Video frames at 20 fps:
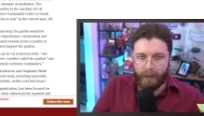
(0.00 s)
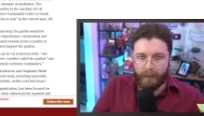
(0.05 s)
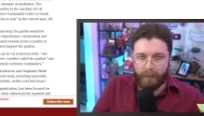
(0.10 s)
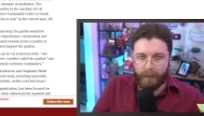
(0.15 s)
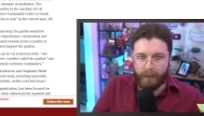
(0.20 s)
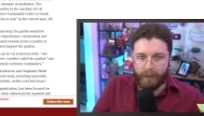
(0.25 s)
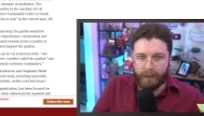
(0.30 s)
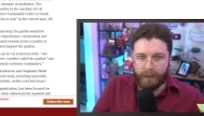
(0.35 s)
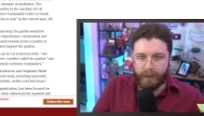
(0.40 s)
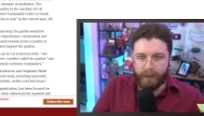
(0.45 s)

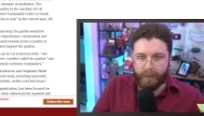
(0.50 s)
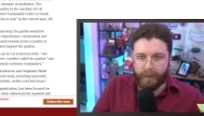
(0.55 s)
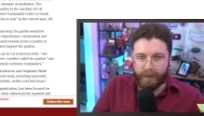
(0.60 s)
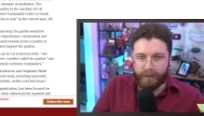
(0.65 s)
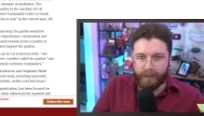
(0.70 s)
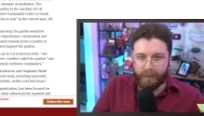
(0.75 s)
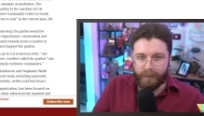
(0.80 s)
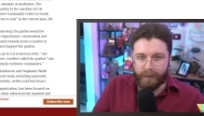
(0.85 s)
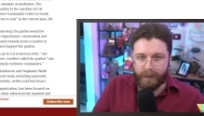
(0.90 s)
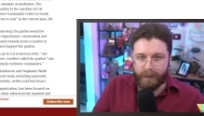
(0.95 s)
At least 2 weeks
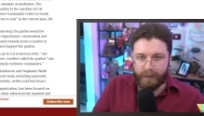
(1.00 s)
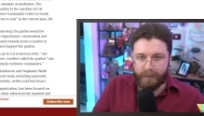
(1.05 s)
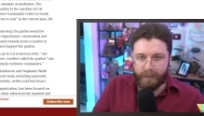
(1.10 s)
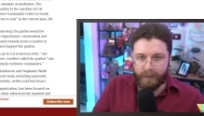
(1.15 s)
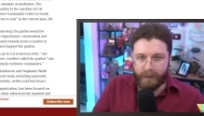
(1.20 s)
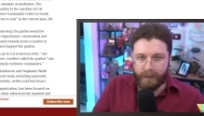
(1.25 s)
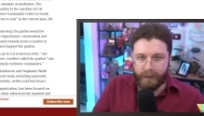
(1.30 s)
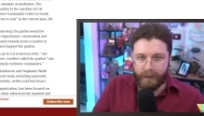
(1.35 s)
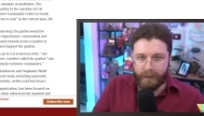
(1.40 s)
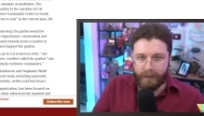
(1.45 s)
of the plans to be
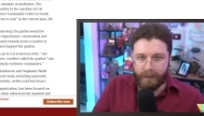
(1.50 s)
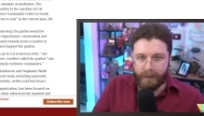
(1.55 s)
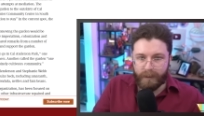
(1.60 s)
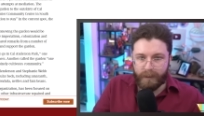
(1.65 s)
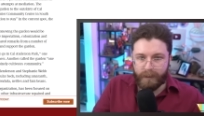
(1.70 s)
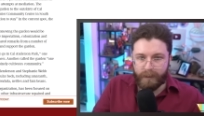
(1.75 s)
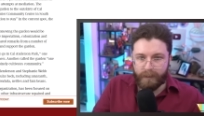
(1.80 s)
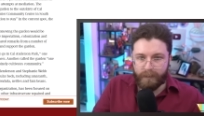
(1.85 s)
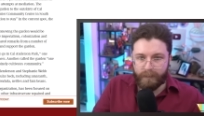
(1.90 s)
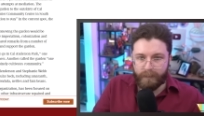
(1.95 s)

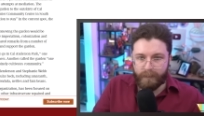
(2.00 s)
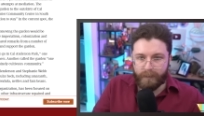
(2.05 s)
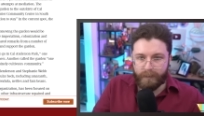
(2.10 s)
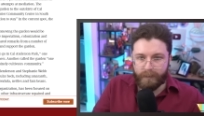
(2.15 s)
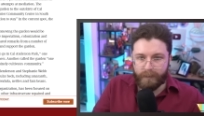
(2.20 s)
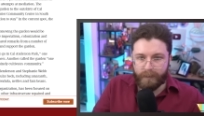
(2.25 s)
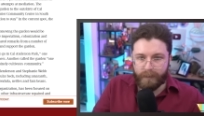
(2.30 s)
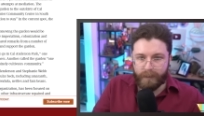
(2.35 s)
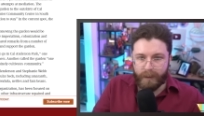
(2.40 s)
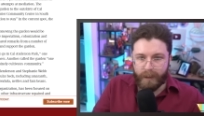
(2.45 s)
connected.
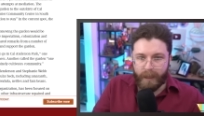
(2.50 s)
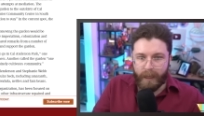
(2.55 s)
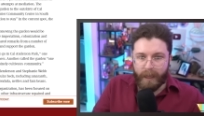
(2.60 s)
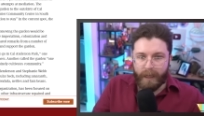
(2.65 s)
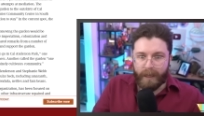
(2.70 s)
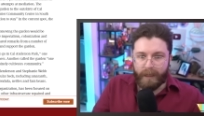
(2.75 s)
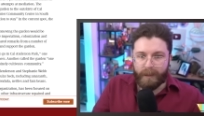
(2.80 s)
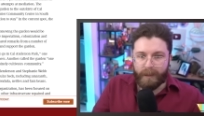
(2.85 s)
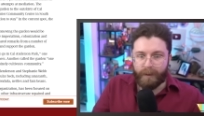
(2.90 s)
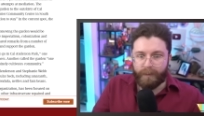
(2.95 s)

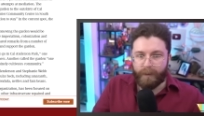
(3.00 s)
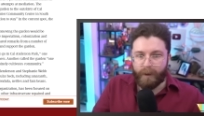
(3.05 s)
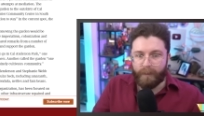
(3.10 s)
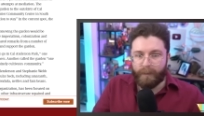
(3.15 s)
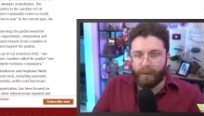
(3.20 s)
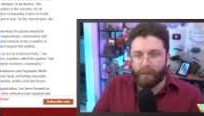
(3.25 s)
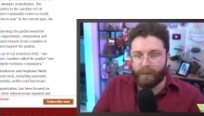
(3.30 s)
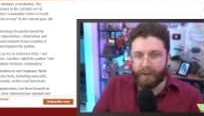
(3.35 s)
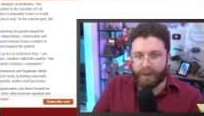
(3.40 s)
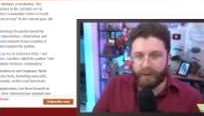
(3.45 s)
The
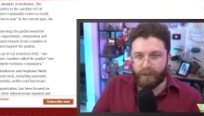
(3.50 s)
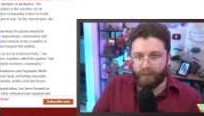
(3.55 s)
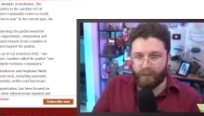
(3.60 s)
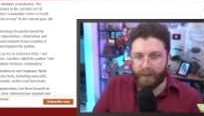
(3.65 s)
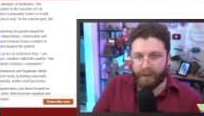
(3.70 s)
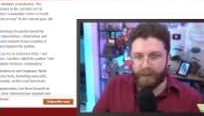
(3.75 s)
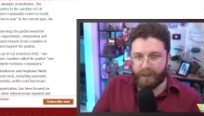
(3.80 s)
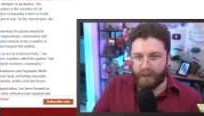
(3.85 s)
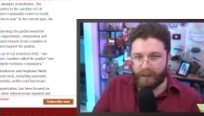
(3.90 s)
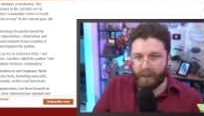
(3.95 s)
department wants to
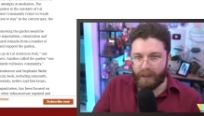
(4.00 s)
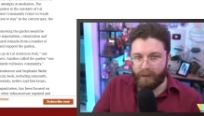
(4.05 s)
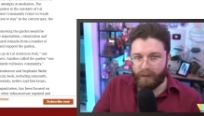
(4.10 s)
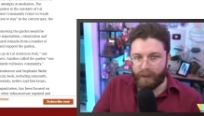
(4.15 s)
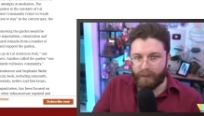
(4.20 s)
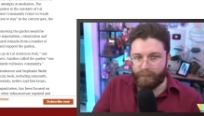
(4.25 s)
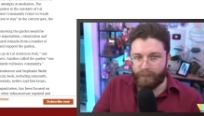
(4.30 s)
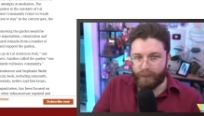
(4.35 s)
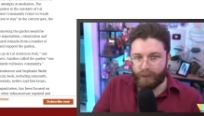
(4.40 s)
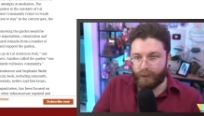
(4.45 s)
reseed the
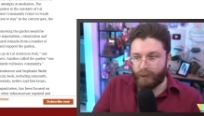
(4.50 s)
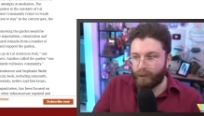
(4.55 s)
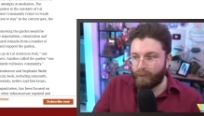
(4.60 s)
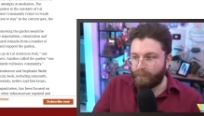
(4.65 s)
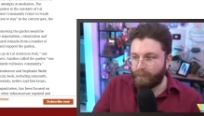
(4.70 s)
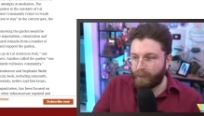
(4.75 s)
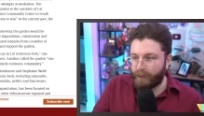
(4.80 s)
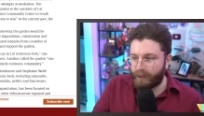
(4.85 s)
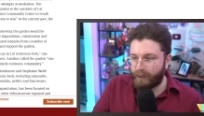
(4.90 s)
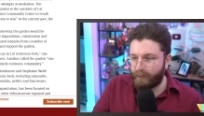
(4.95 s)
area for
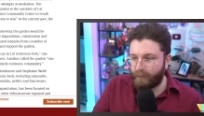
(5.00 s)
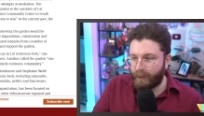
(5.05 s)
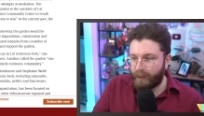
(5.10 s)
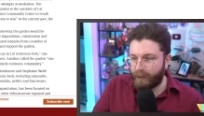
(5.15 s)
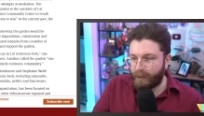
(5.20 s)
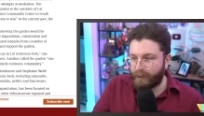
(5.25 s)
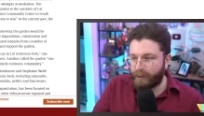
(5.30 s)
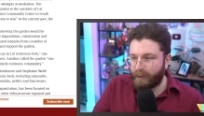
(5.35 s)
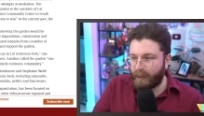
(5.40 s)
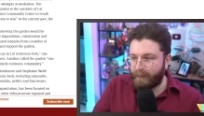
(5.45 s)
turf
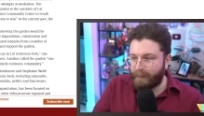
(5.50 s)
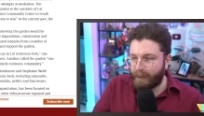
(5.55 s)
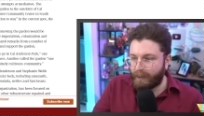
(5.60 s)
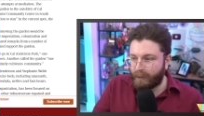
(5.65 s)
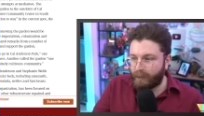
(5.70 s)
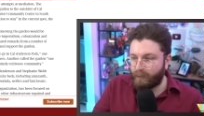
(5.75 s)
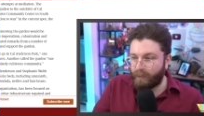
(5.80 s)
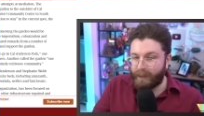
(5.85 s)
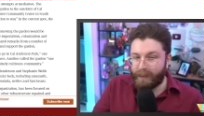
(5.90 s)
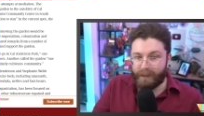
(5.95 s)
restoration. That means
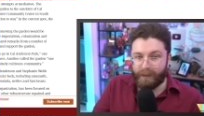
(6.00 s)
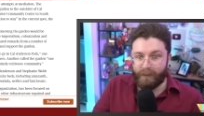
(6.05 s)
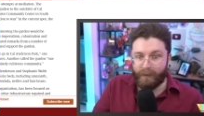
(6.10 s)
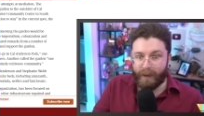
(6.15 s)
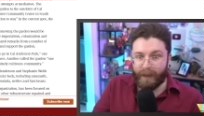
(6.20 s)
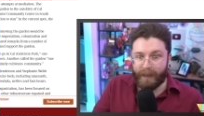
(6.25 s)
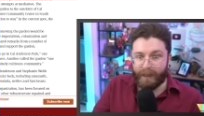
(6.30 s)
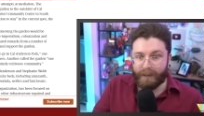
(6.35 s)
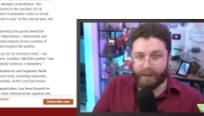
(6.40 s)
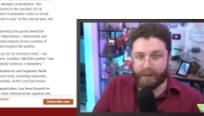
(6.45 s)
green
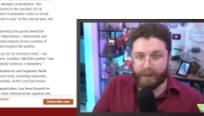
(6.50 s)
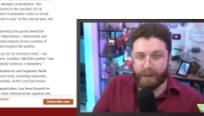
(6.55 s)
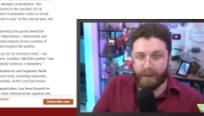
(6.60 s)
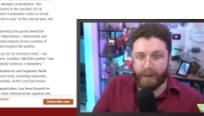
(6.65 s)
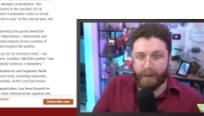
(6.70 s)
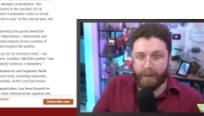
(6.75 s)
grass.